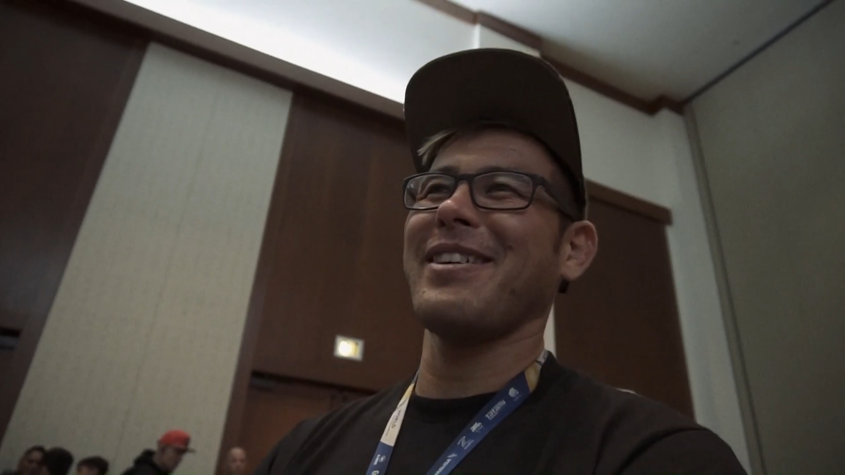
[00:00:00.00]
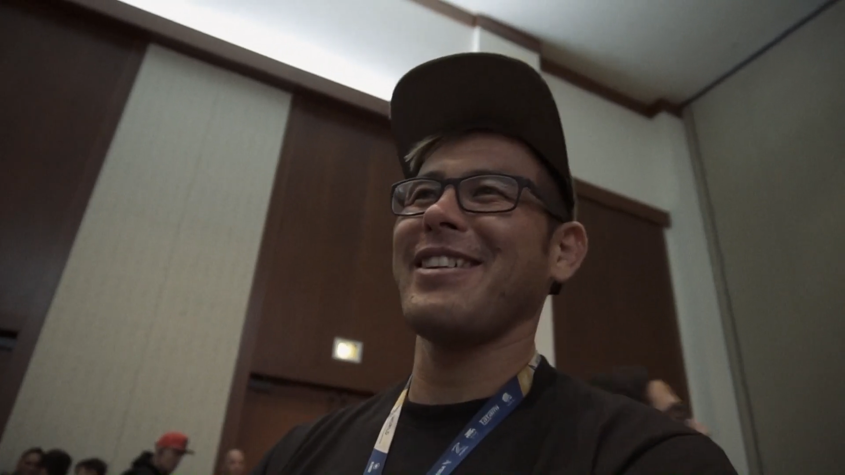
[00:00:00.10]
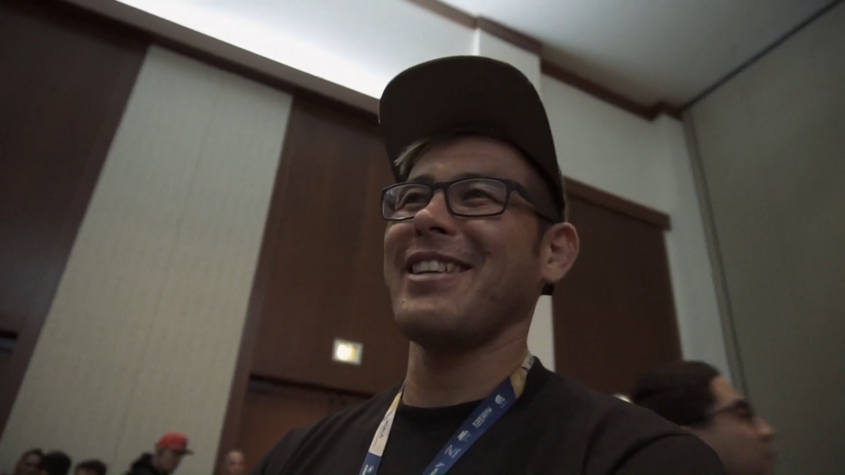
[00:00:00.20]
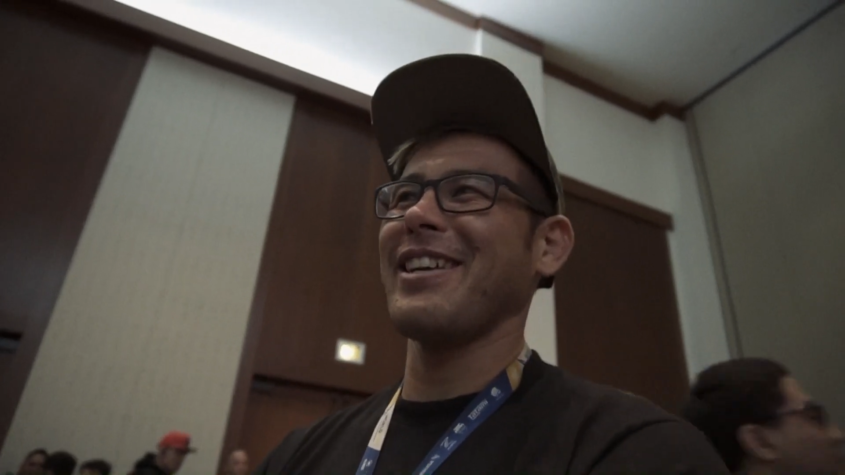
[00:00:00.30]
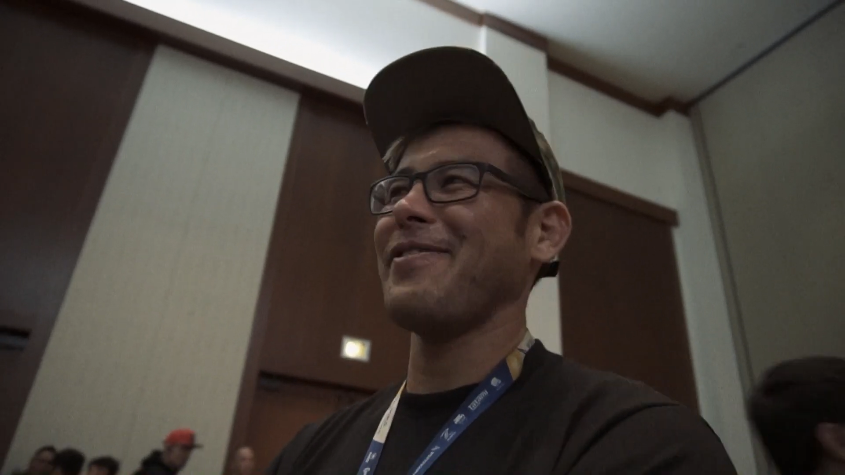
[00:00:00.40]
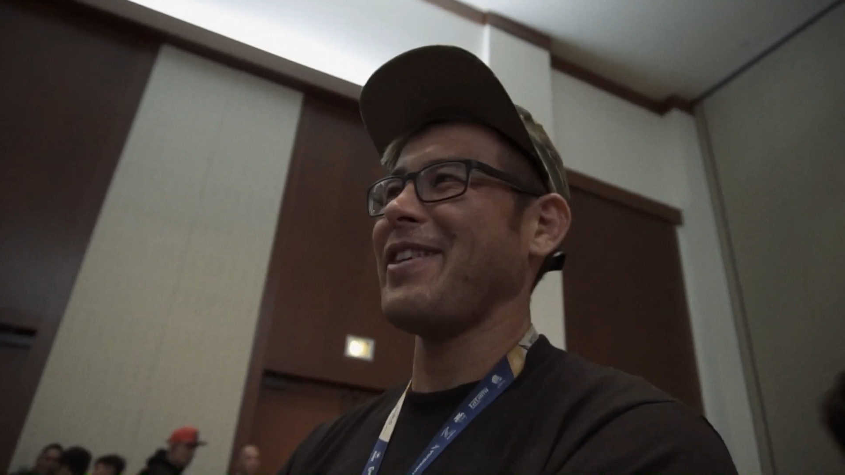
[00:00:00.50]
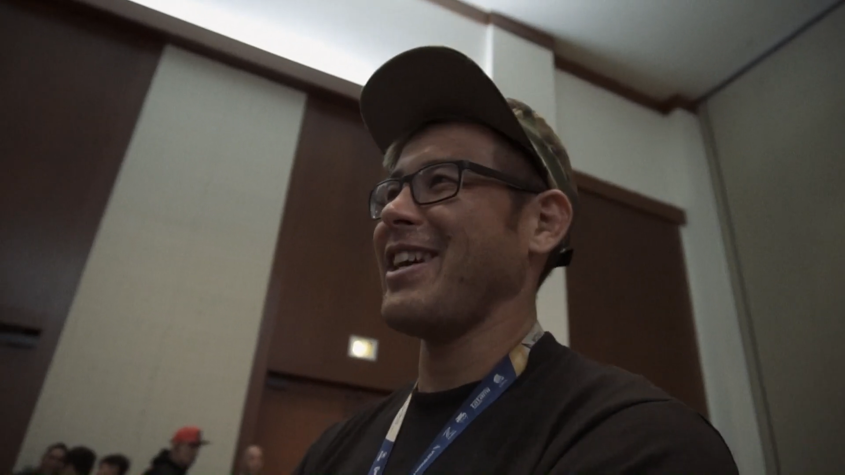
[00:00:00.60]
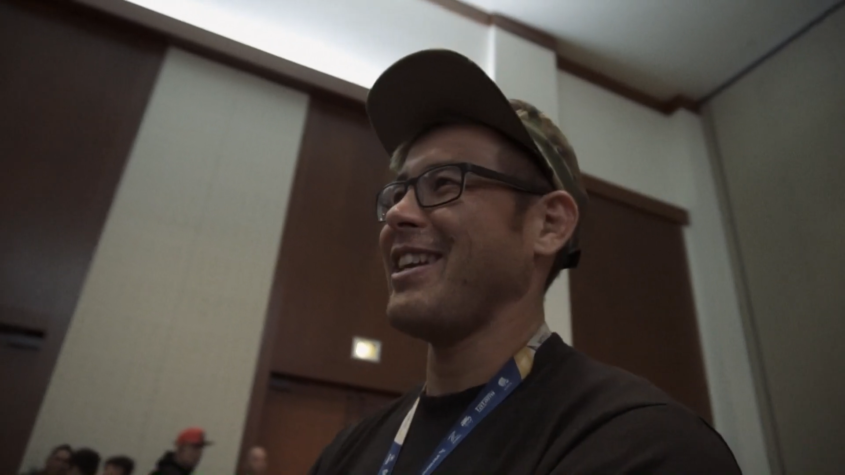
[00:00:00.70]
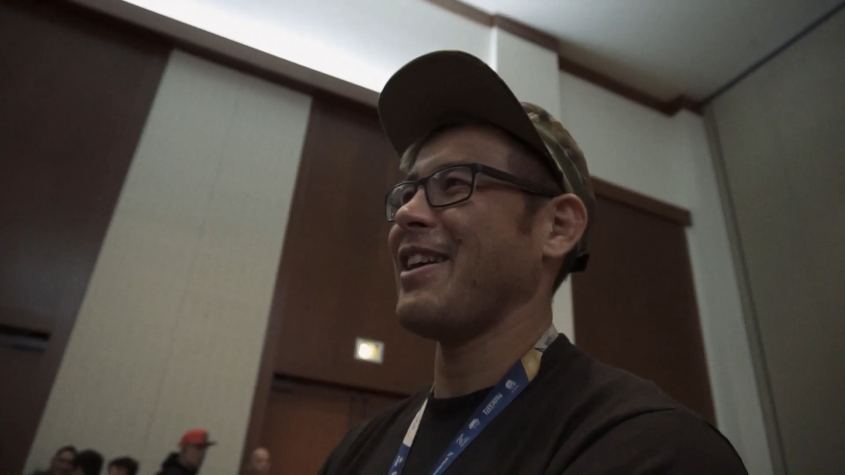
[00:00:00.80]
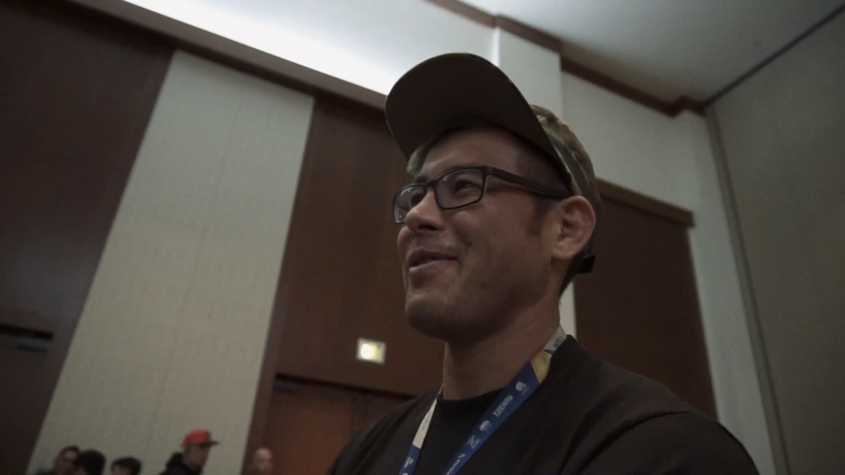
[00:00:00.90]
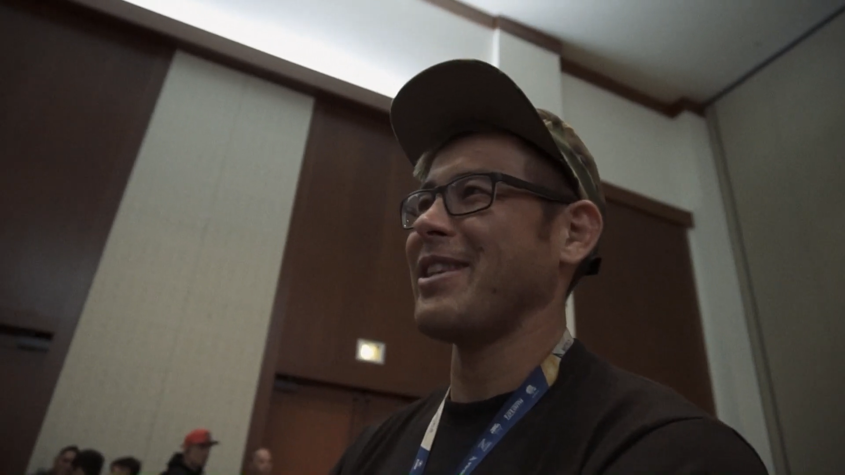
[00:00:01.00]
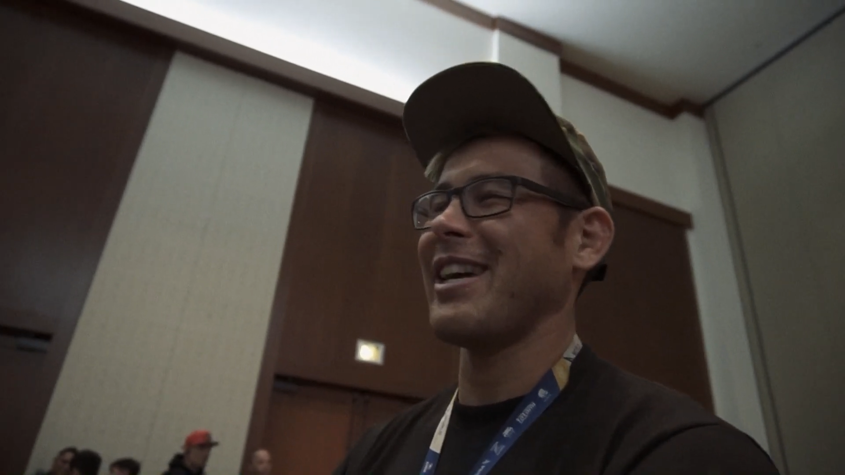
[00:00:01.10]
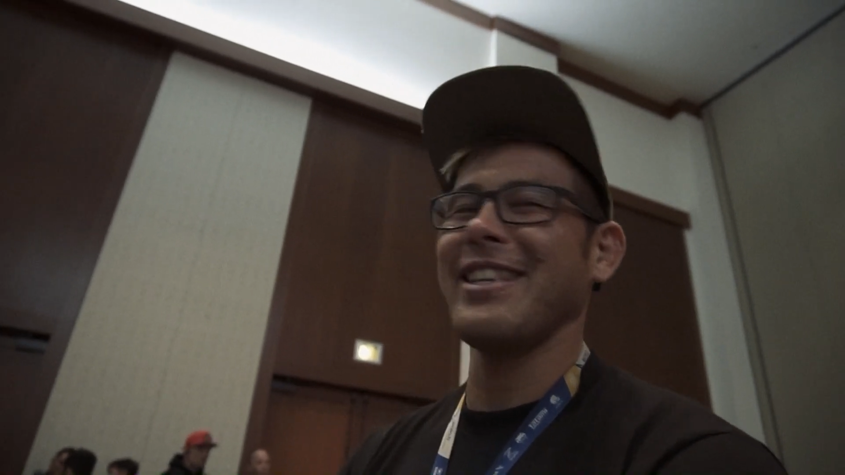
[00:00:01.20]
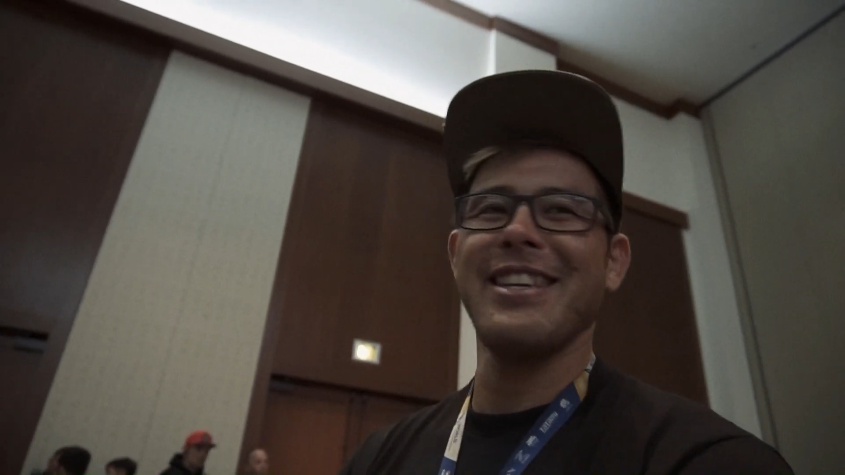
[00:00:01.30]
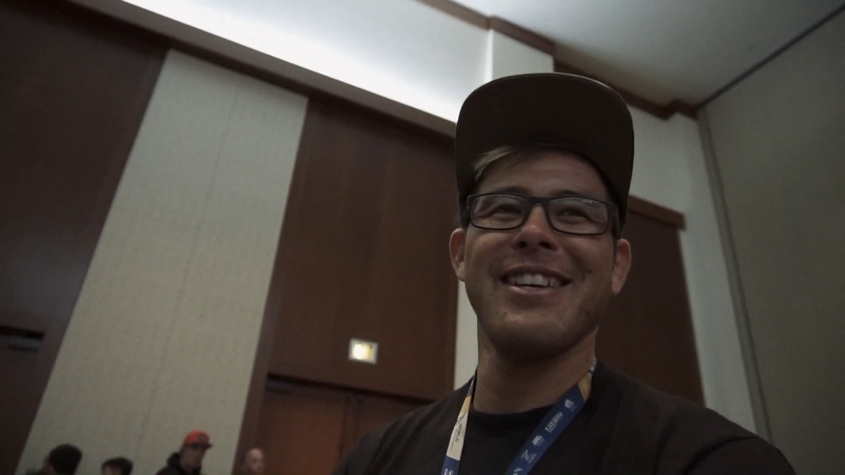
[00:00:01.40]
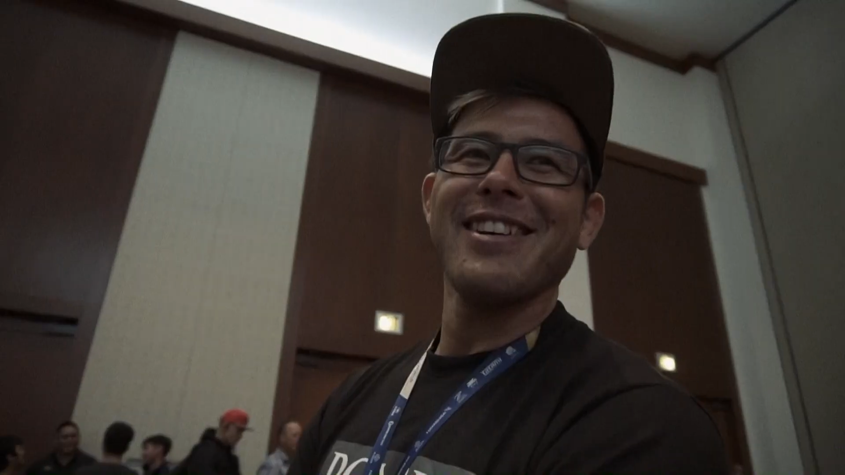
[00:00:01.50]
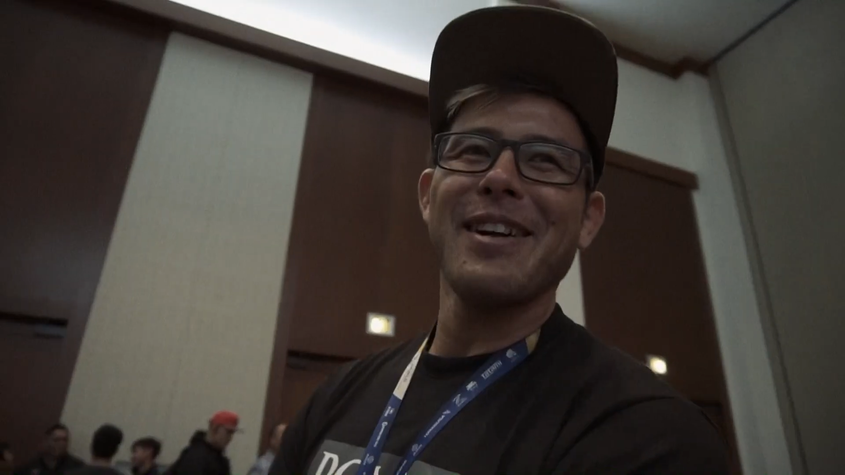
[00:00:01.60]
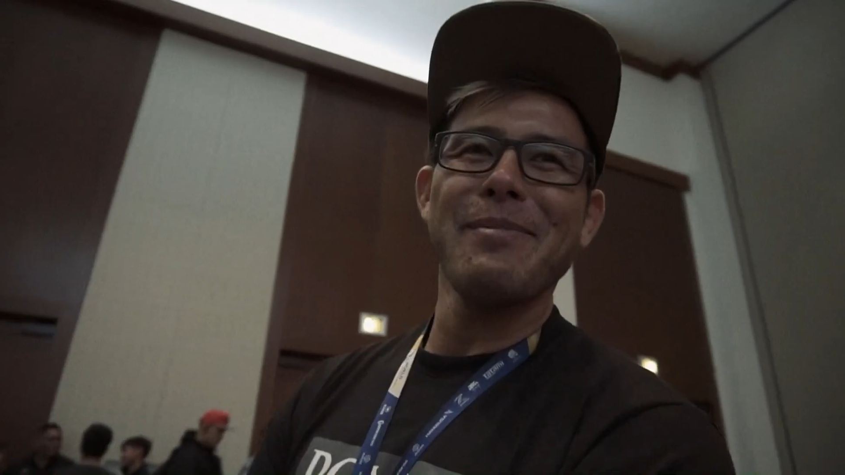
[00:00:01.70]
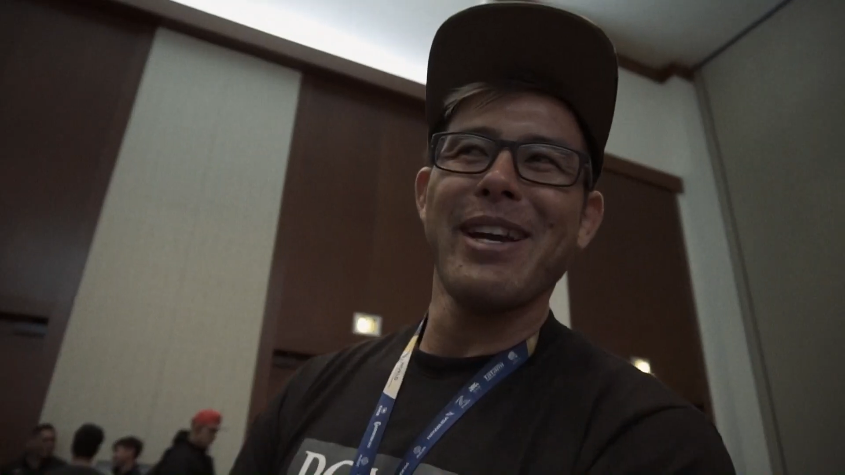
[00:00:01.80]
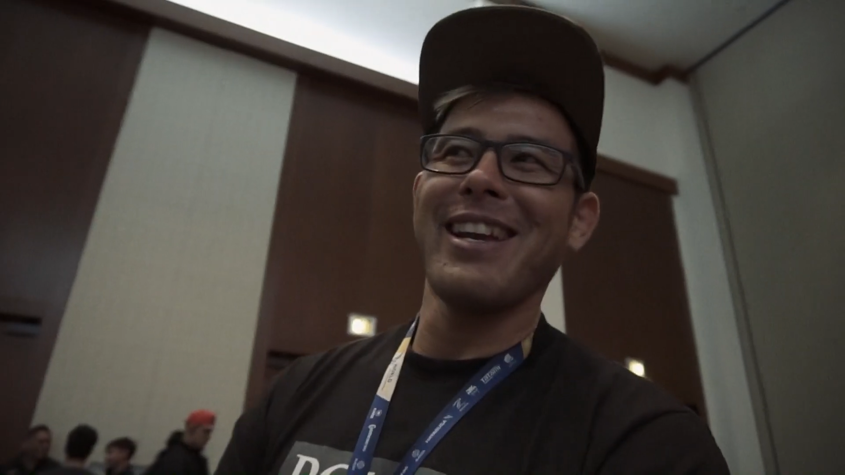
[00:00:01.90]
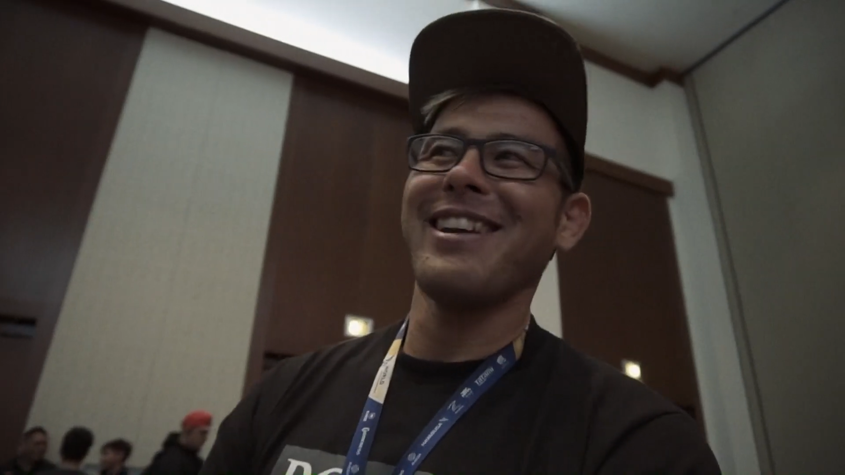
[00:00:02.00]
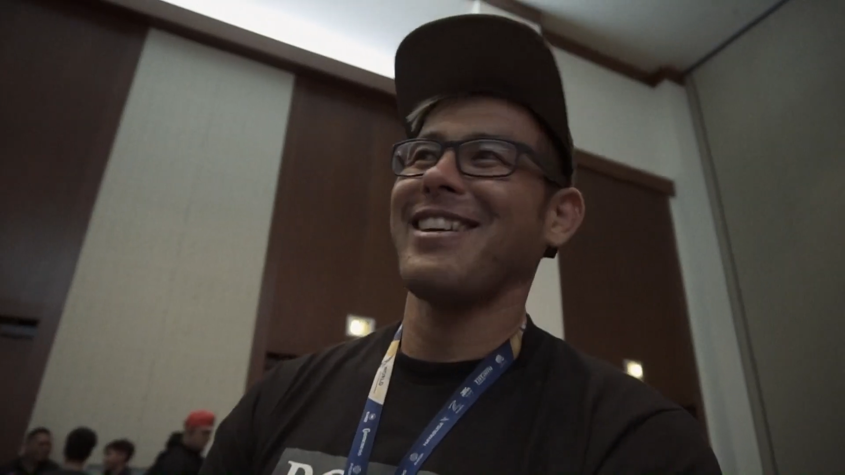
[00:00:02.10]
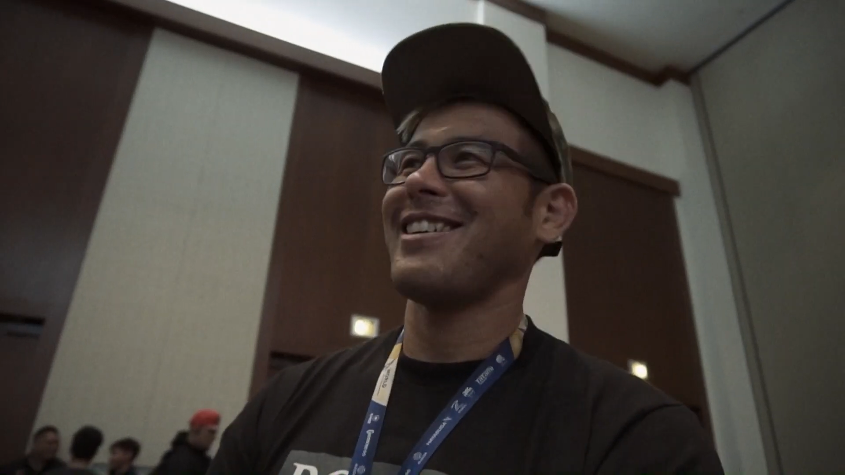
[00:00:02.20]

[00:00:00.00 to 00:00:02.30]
I'll take a fight at 190. I'm ready